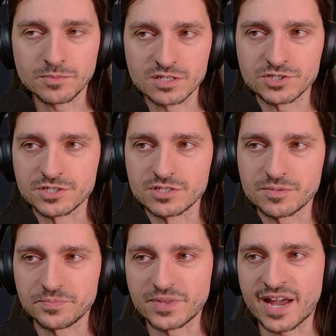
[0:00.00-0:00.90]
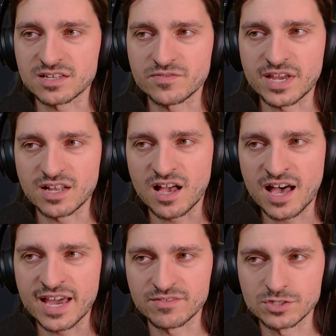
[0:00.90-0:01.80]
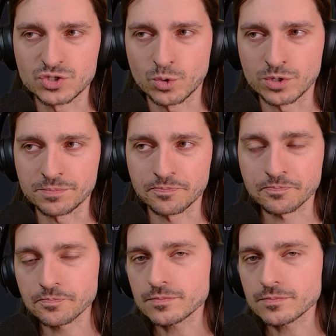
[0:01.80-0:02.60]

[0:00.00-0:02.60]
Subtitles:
monsters, activate Eye of the Storm.